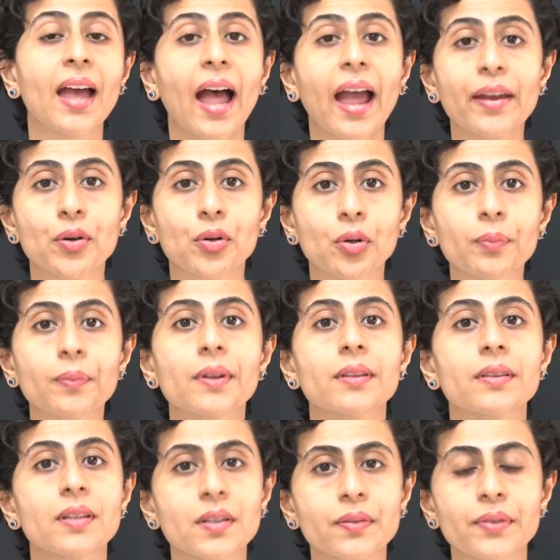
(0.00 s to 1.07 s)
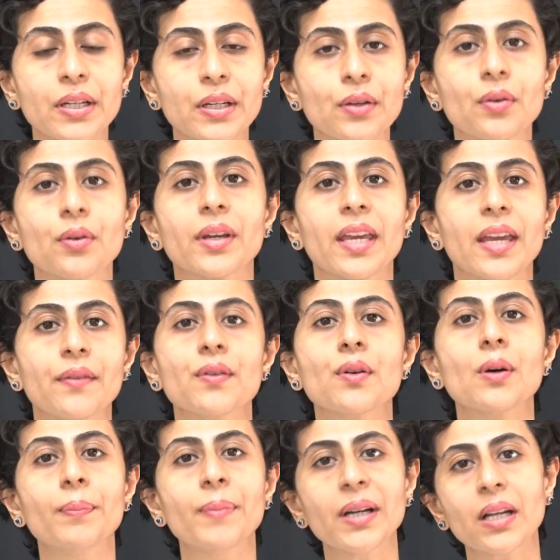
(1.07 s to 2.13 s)
I hope this video gave you
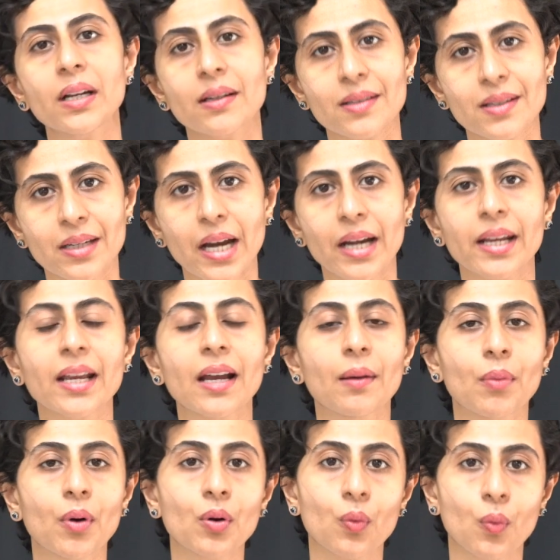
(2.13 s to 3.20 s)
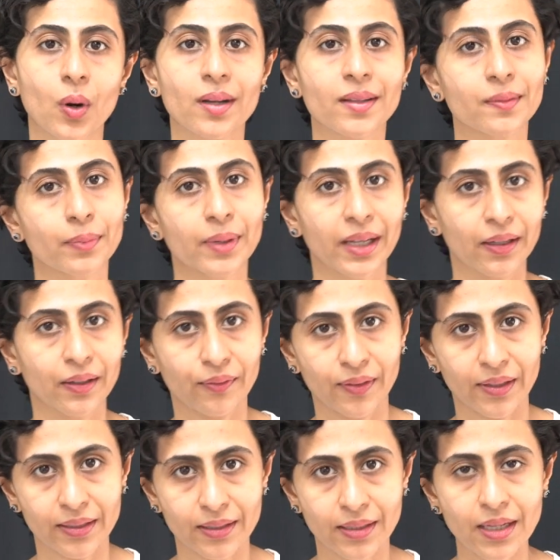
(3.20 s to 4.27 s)
a bit understanding about what is blink
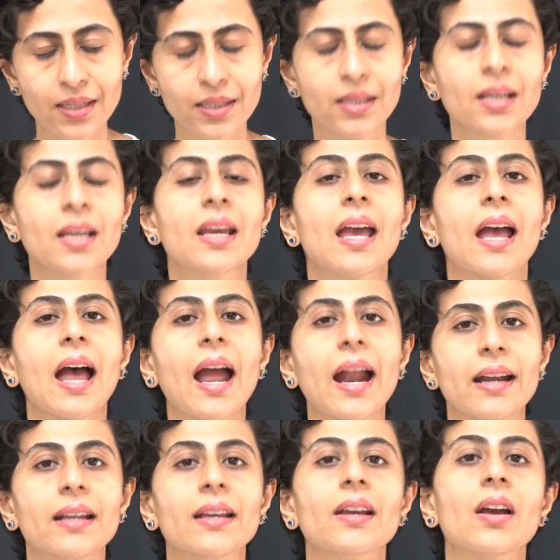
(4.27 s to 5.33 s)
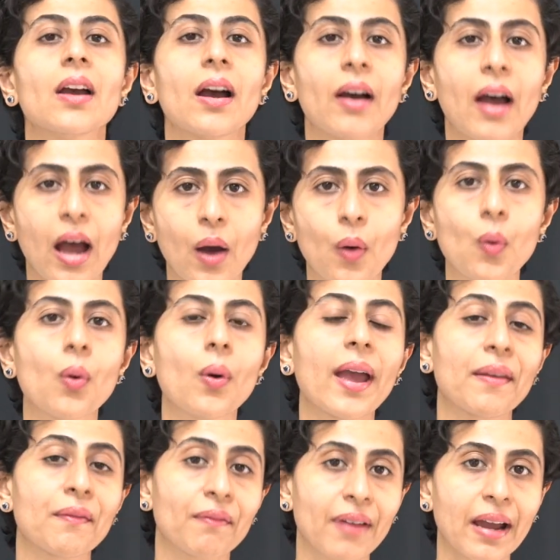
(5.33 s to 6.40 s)
reflex test and how
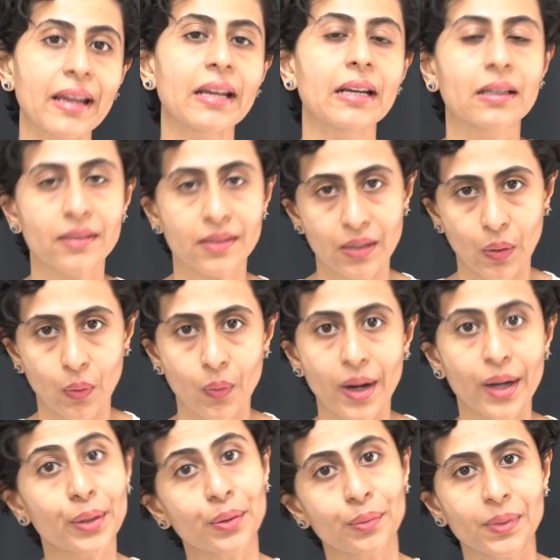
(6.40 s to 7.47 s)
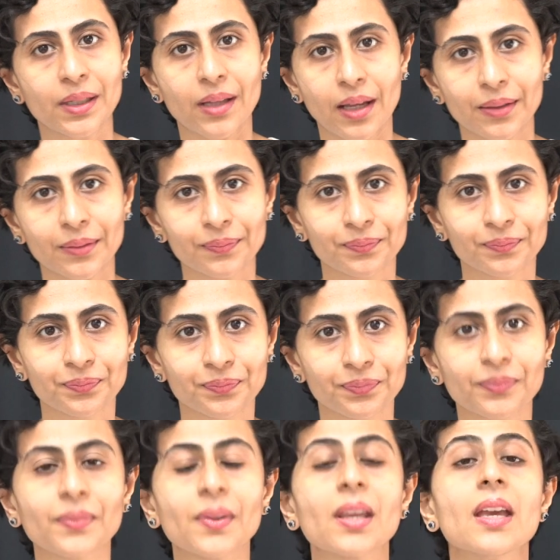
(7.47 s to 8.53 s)
and why it is required to be done.
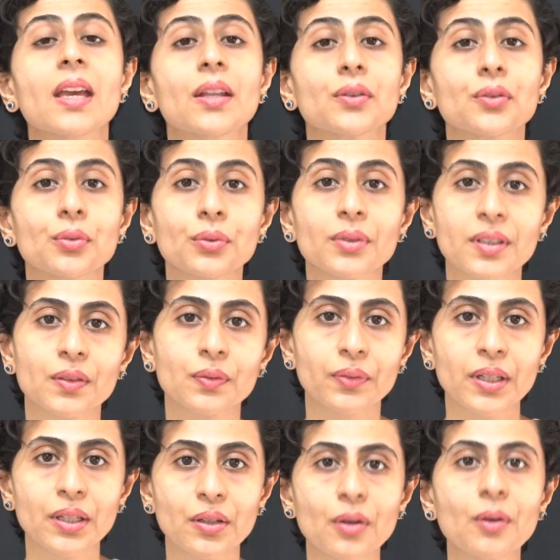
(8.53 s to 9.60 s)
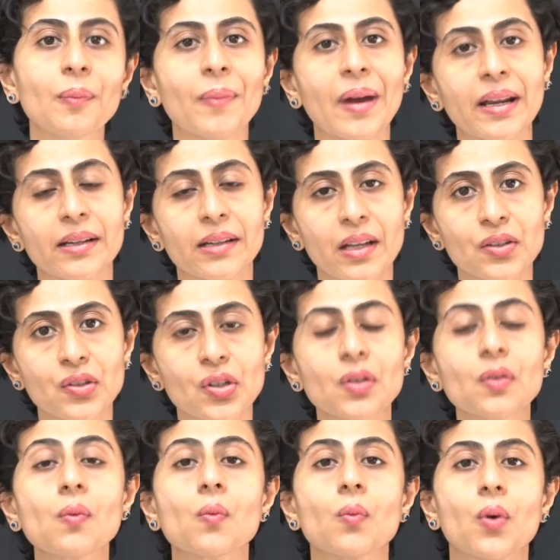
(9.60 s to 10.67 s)
Through this video, my
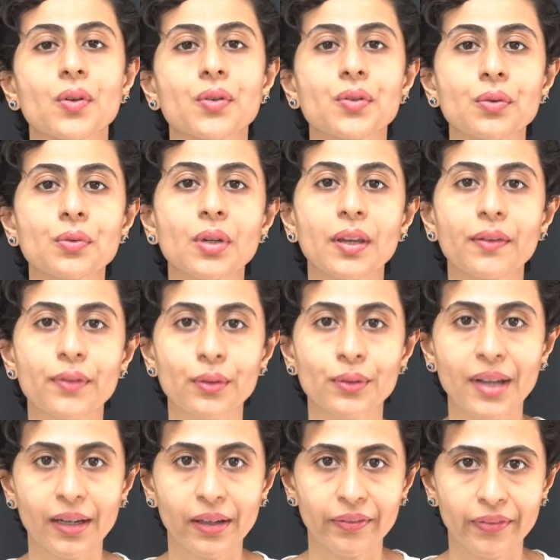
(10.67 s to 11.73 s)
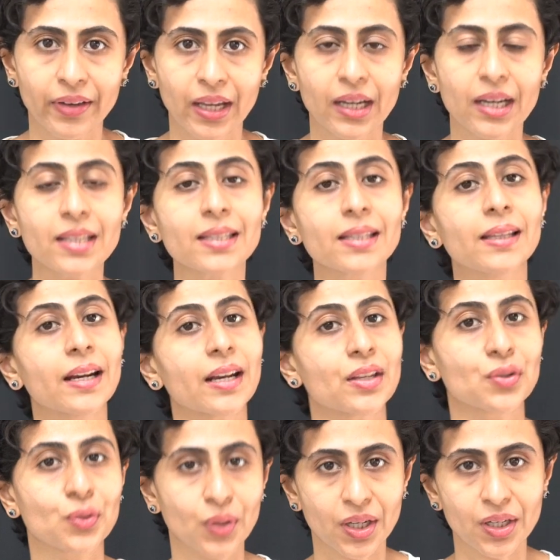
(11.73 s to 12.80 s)
intention was to give you that awareness, that
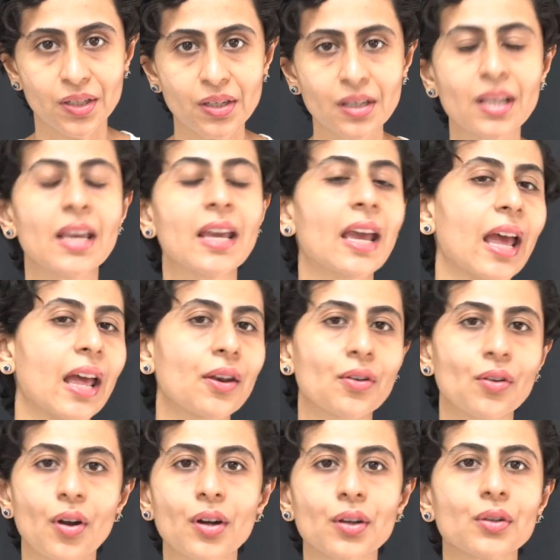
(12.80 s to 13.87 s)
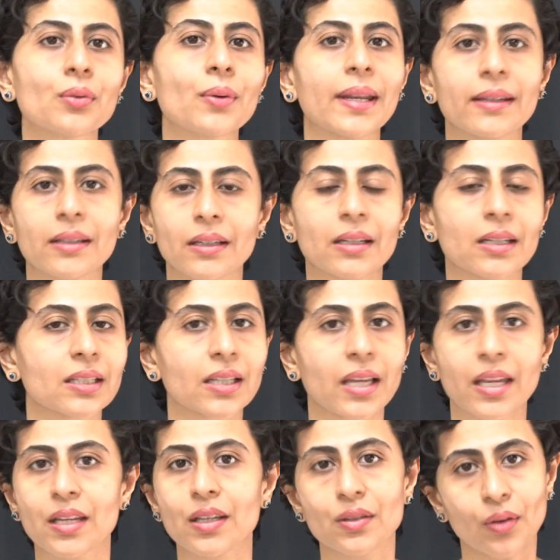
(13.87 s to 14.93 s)
education, and not to encourage
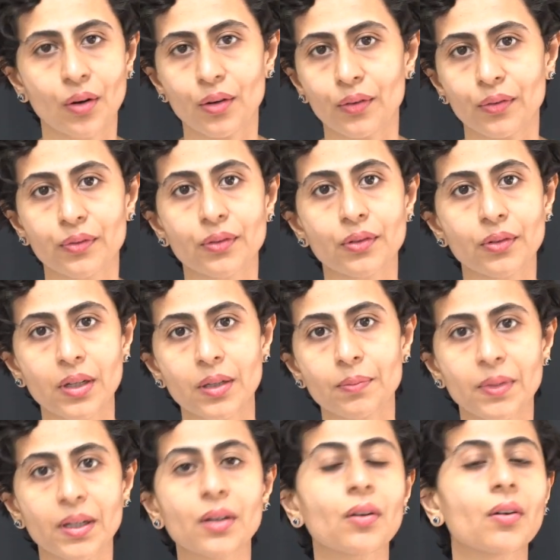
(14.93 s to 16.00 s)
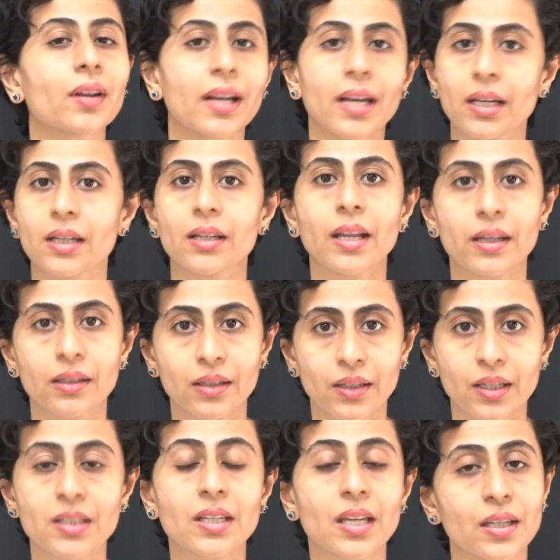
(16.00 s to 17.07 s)
any sort of treatment or
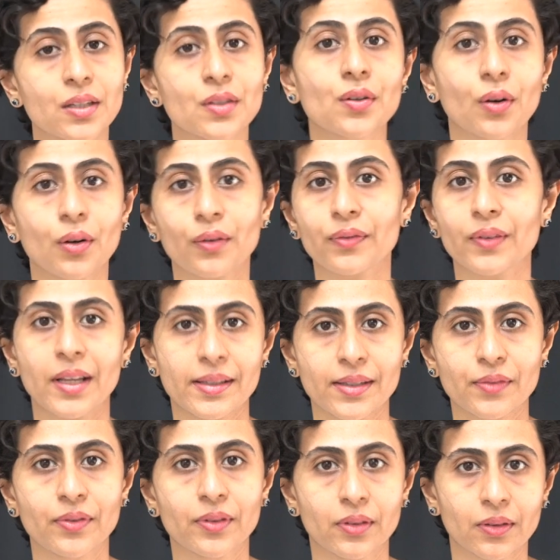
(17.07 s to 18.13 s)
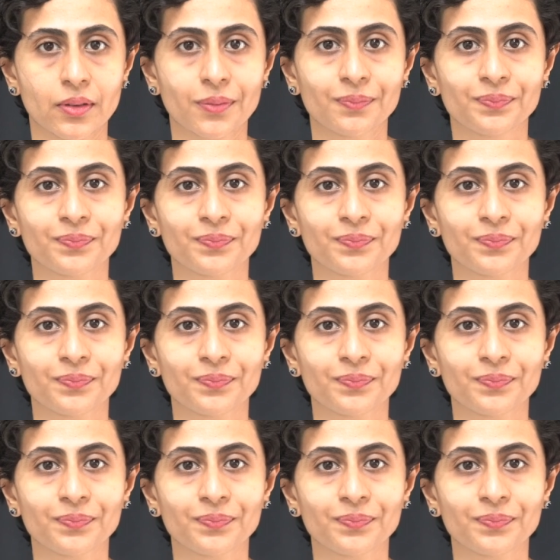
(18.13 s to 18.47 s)
encourage any sort of test further.